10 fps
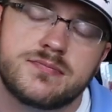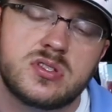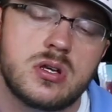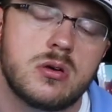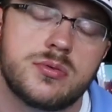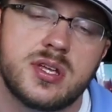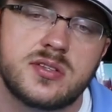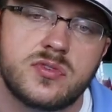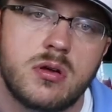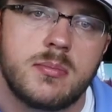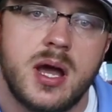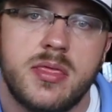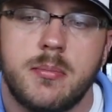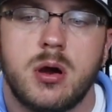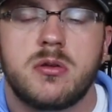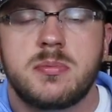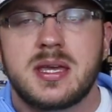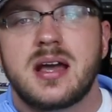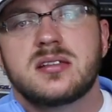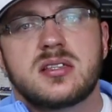So thanks for coming behind the bar with me,
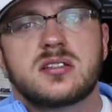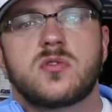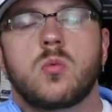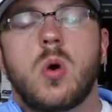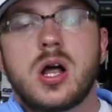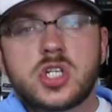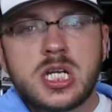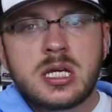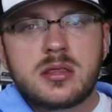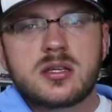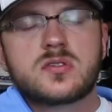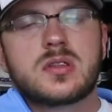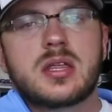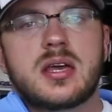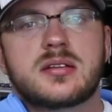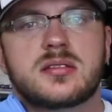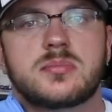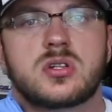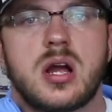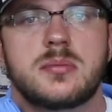guys. Thanks for watching. Thanks for the likes,
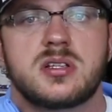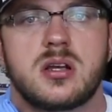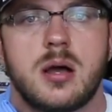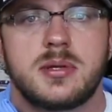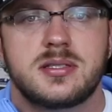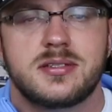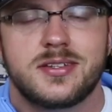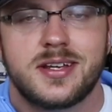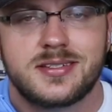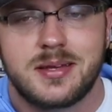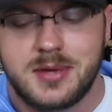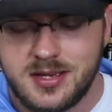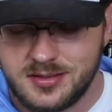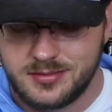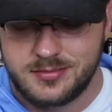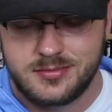subscribes, and comments. Until next time, guys.